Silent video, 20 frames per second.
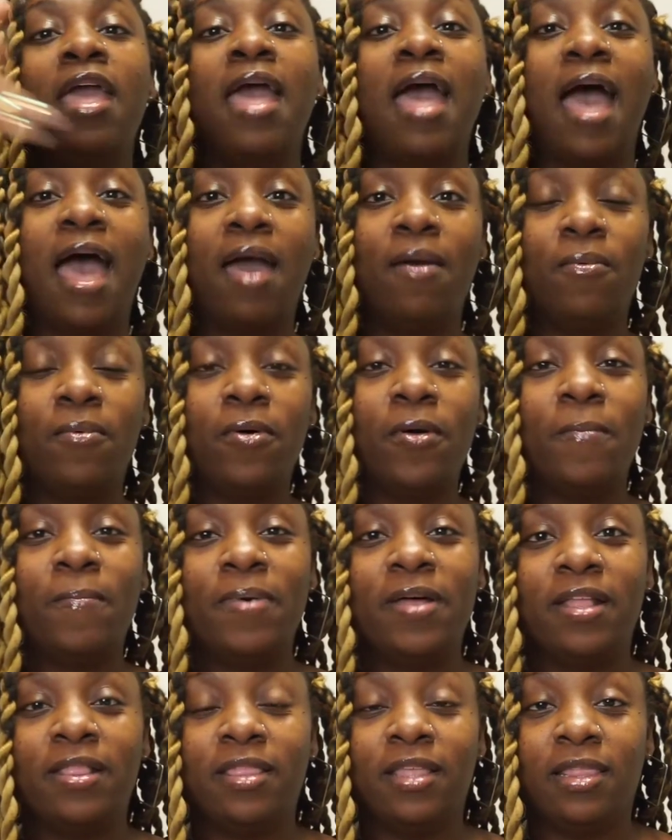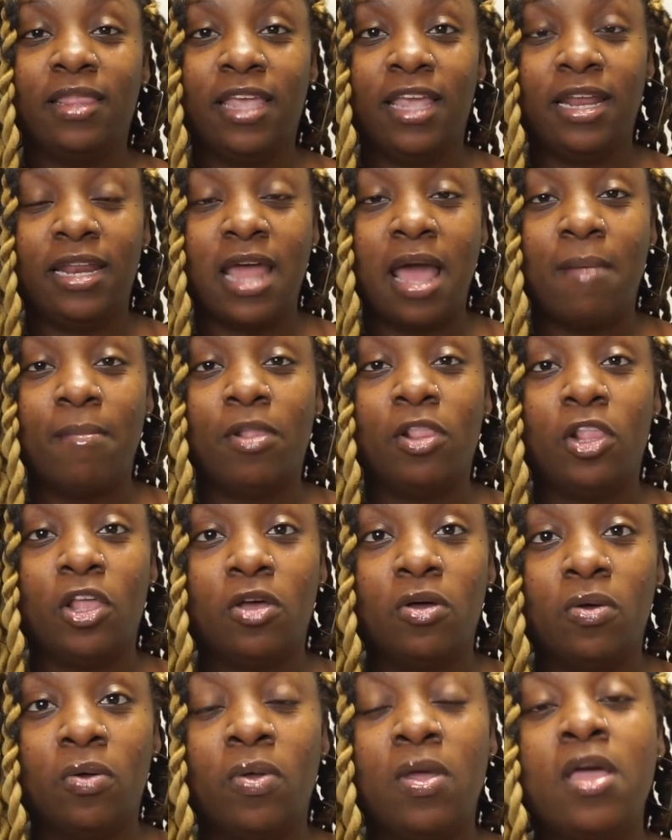I will put the link down
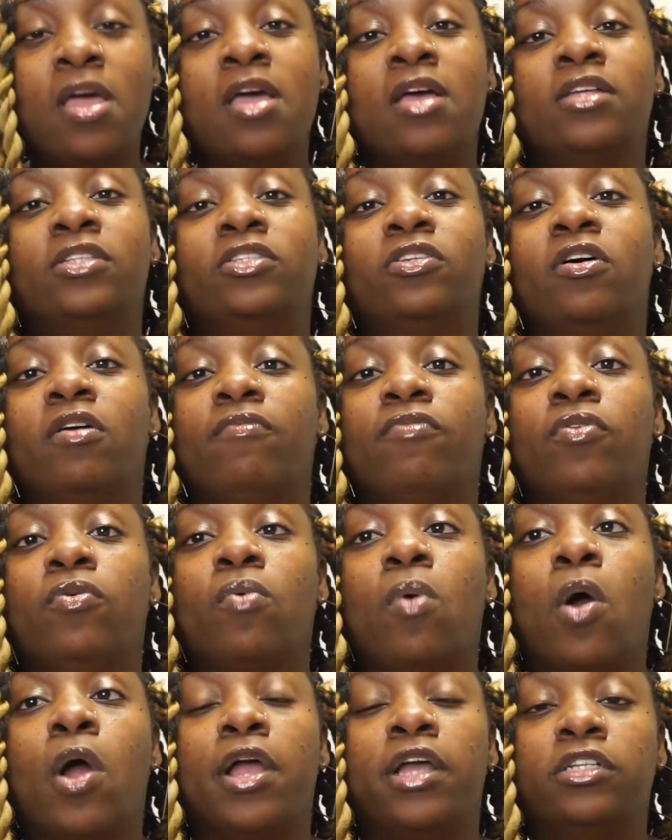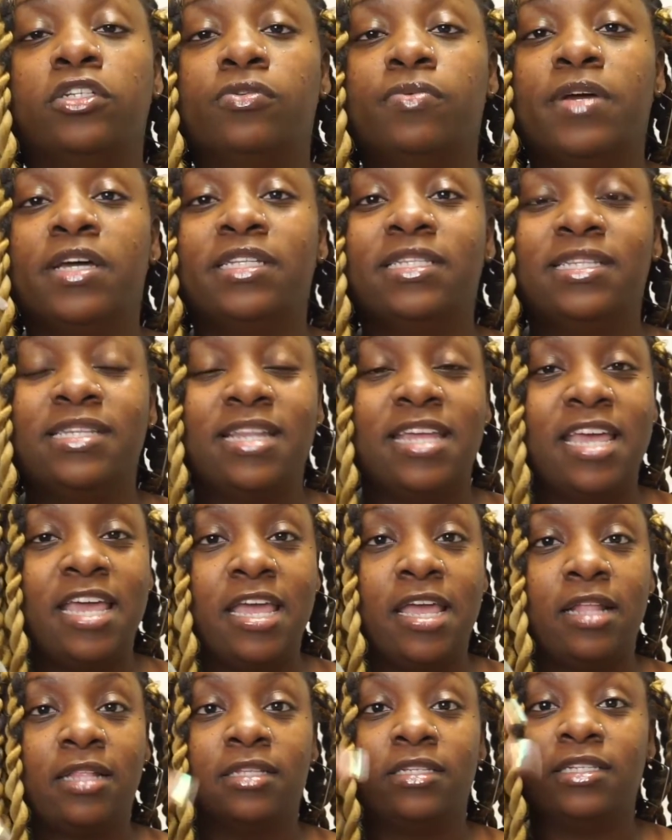below, so if you are interested
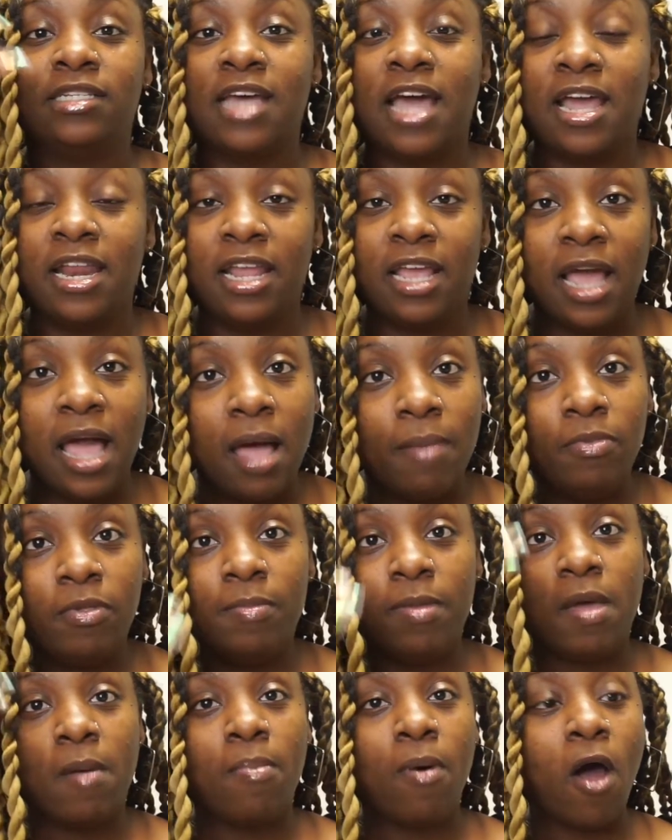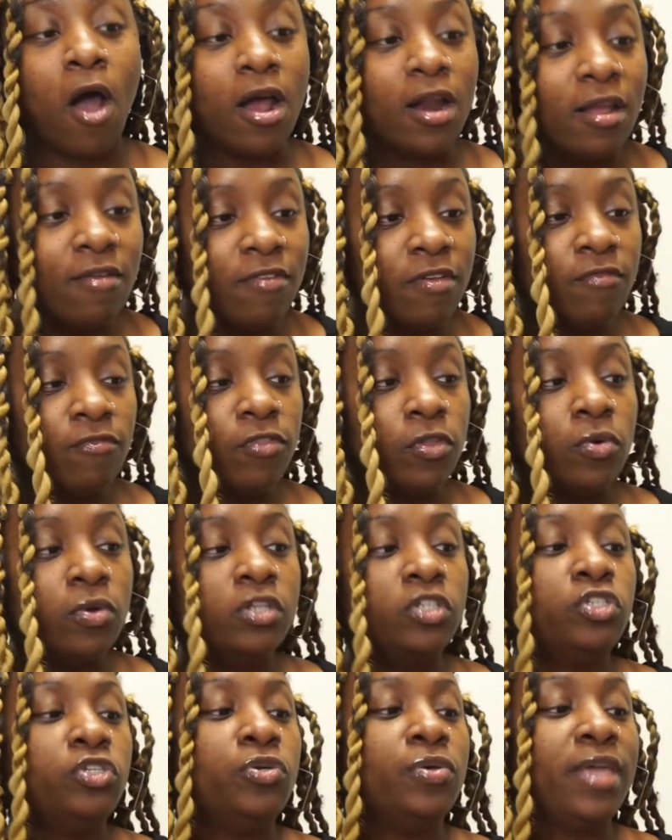in signing up to be a part of
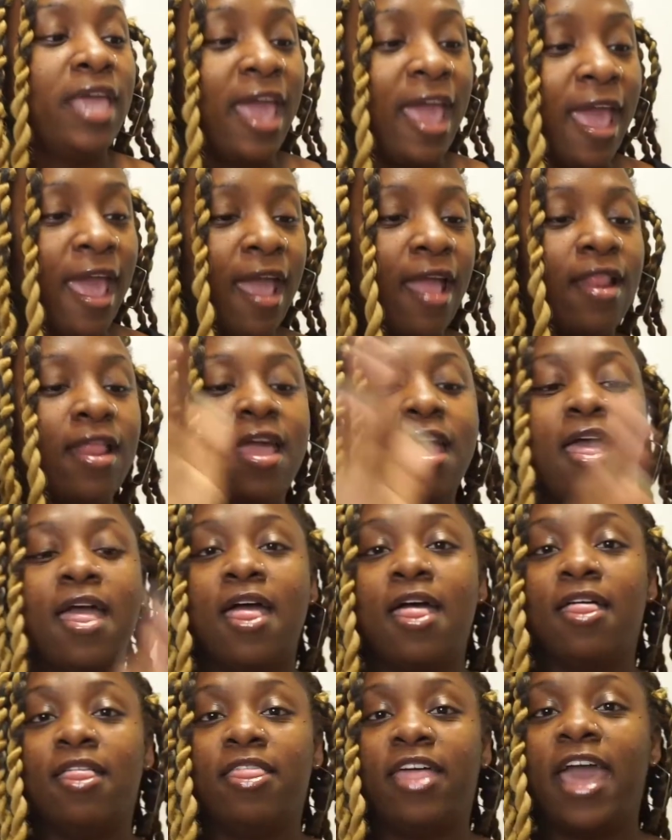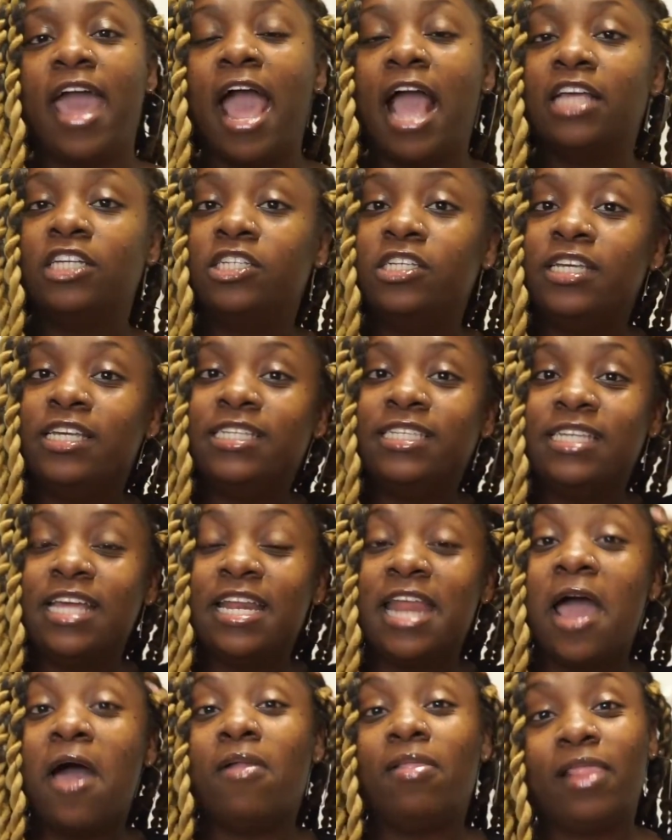Influence, you can. They actually
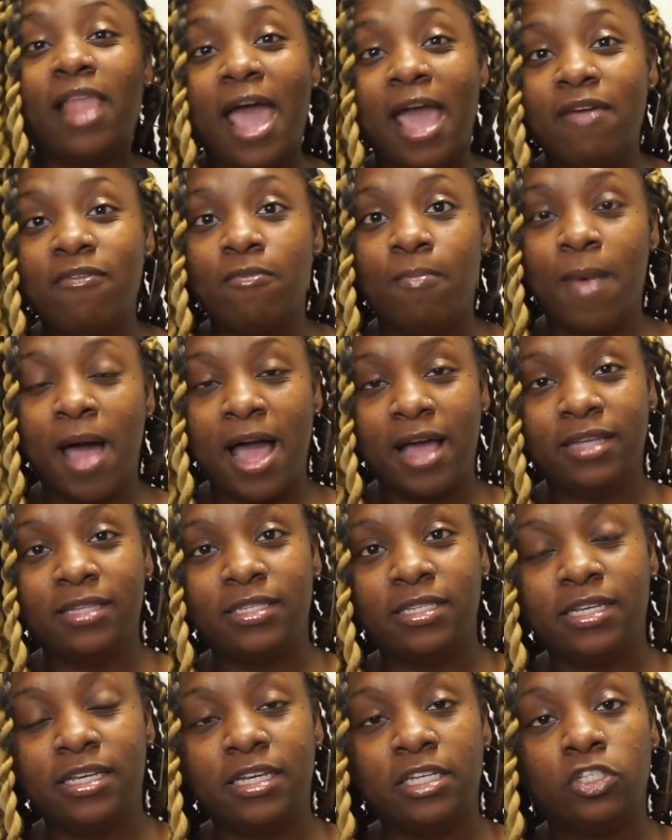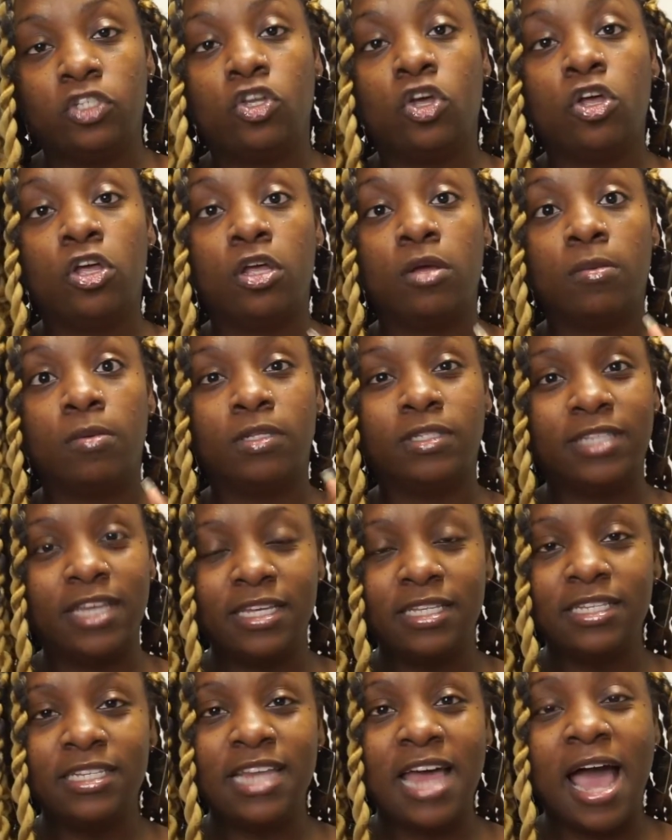send out life boxes
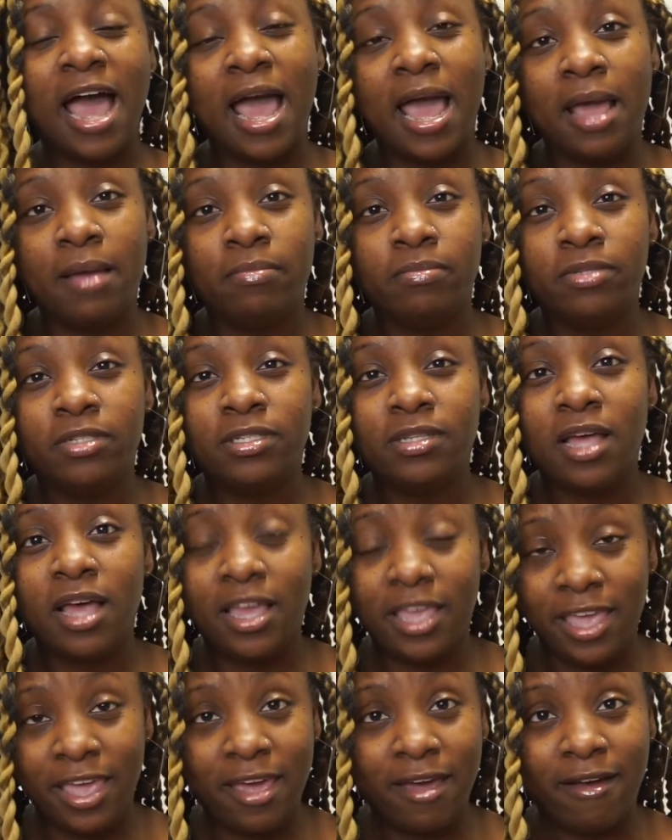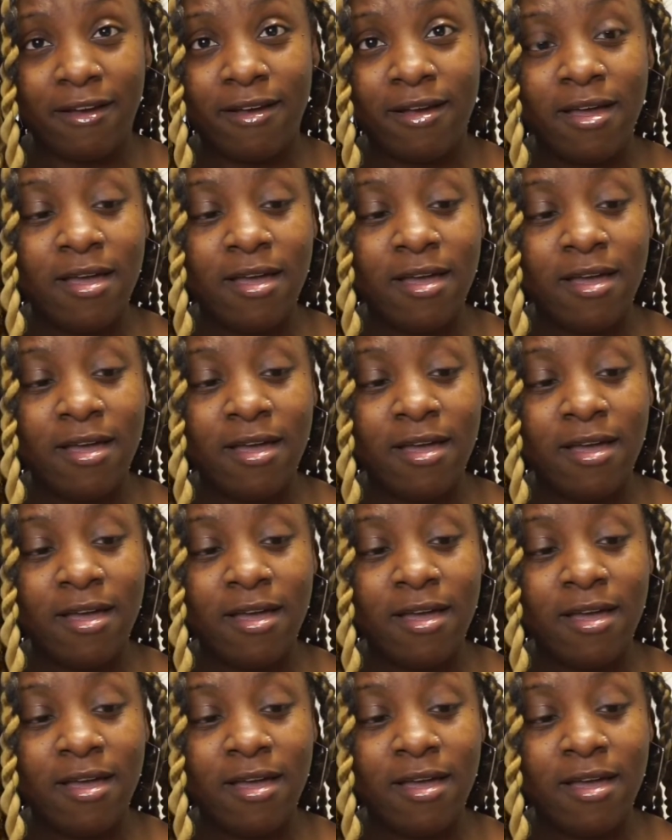6 times a year.